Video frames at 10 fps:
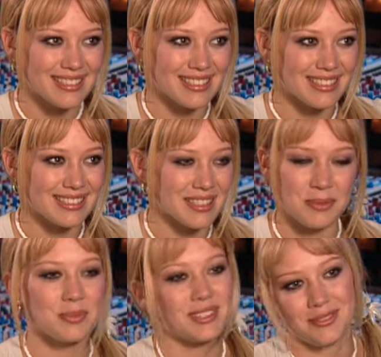it's
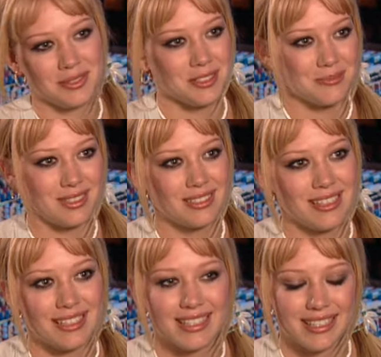unbelievable to me.
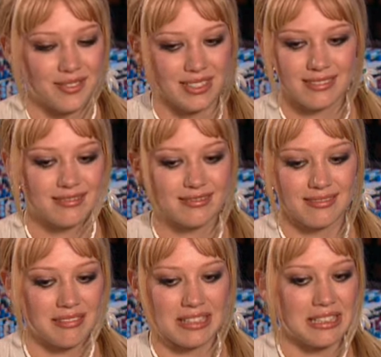I can't even
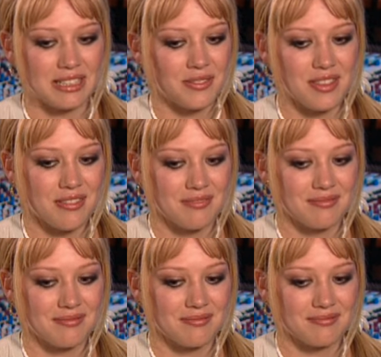I can't even
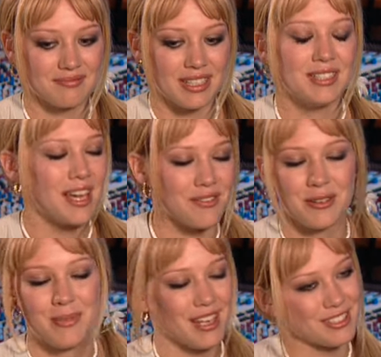I never
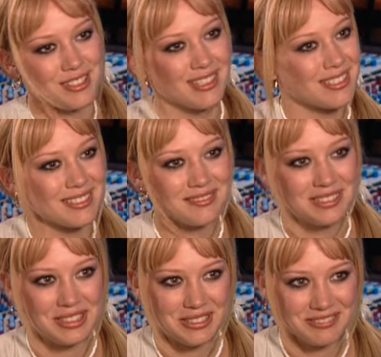imagined this.
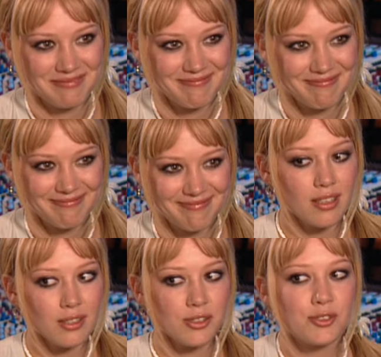You know
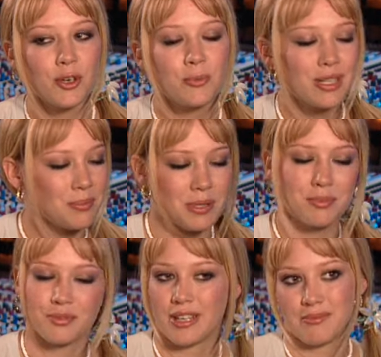so many
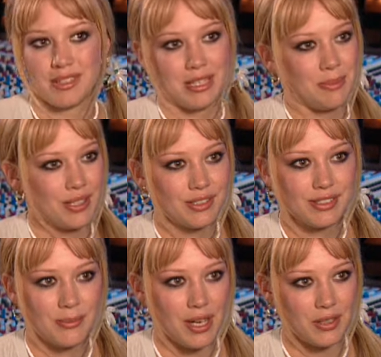people write me
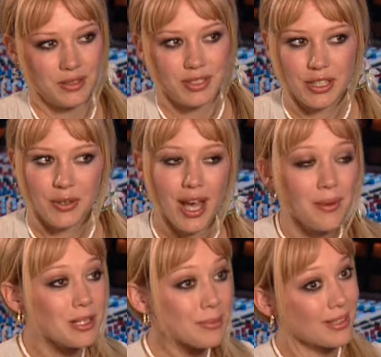emails about, you know,
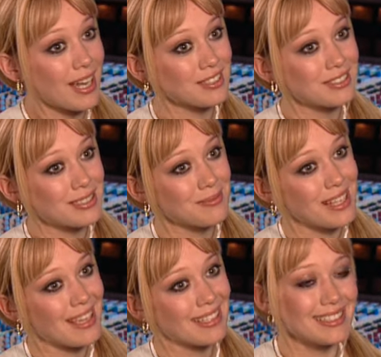I want to be an actor
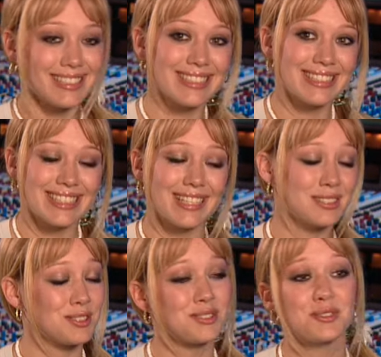someday, and da, da, da,
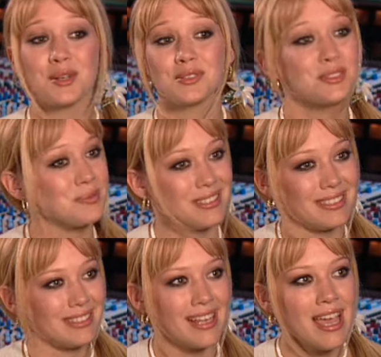and they're so
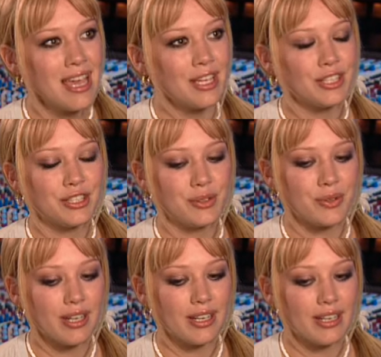sweet. And, you
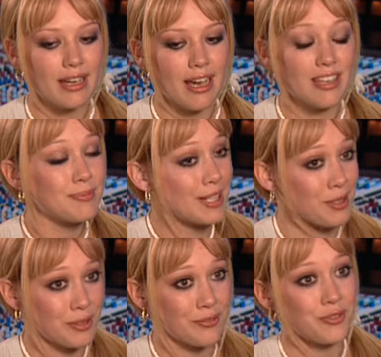know, I've been
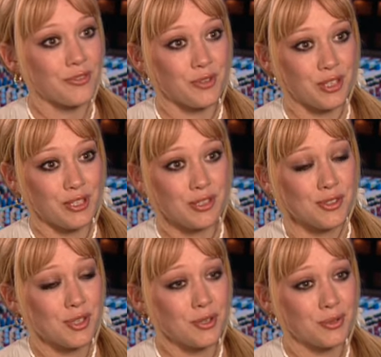out here for four
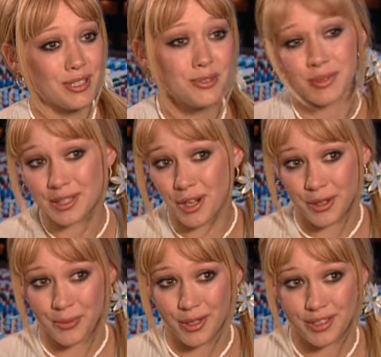years, so it's really
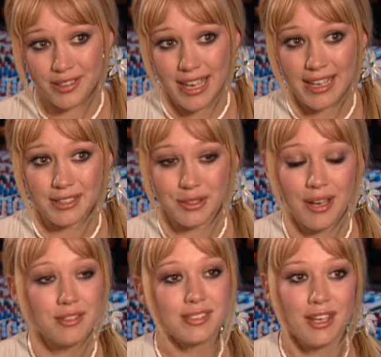hard work, and you
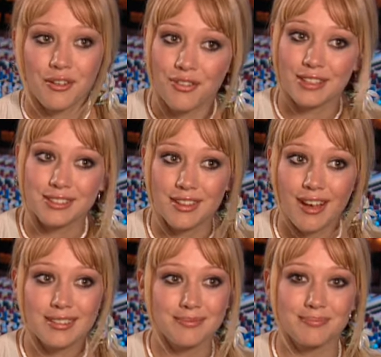have to sacrifice a
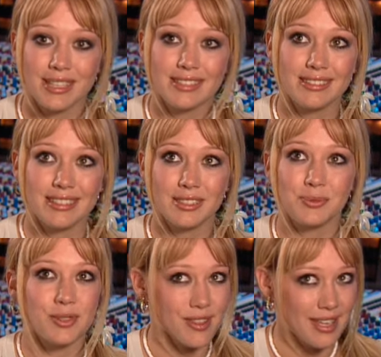lot, but
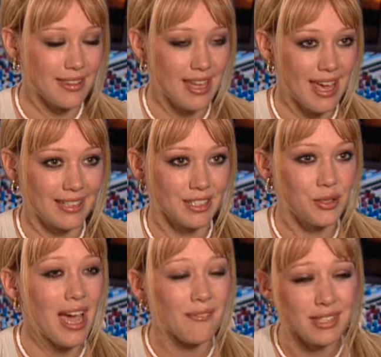it's worth it in the end,
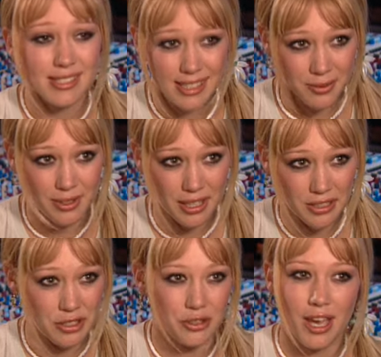and you have to stick with
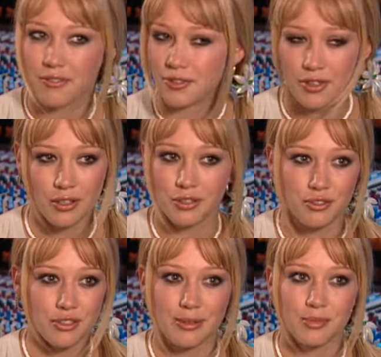it. You know, you have to follow
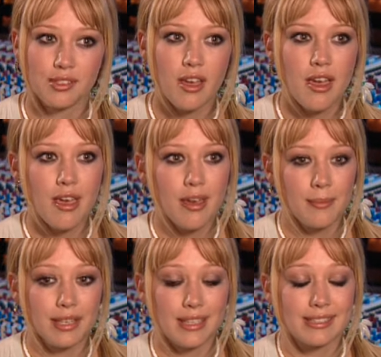your dreams
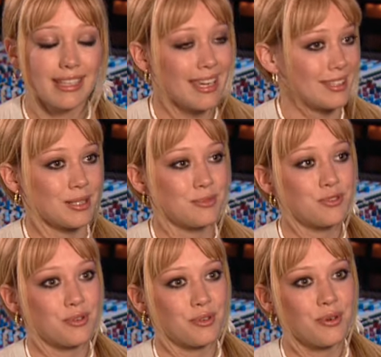because they can come
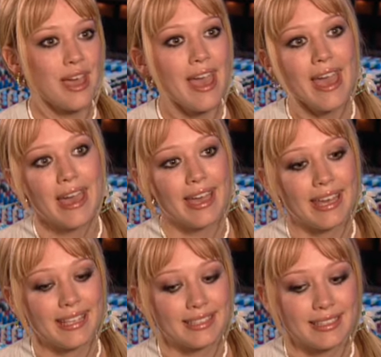true,
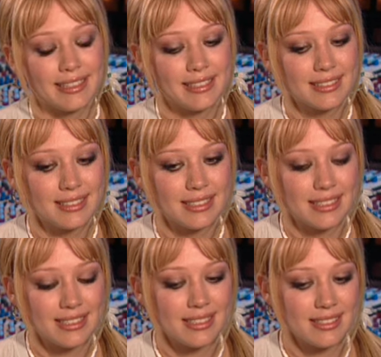and
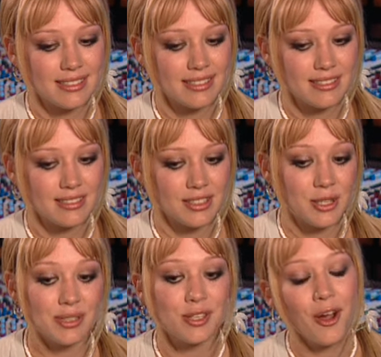it's, you
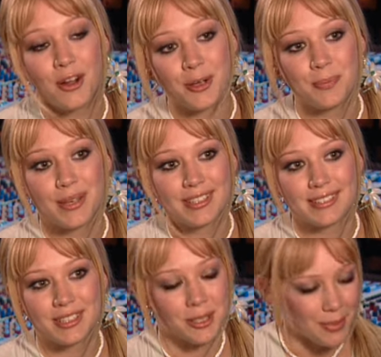know, it's hard, but
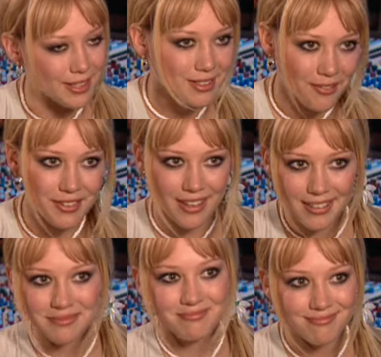it all pays off in the
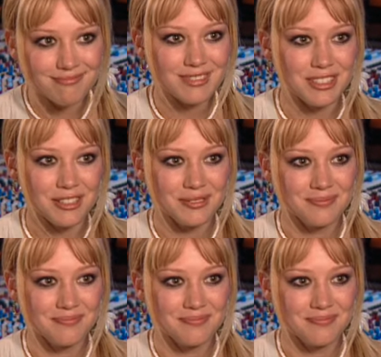end. So.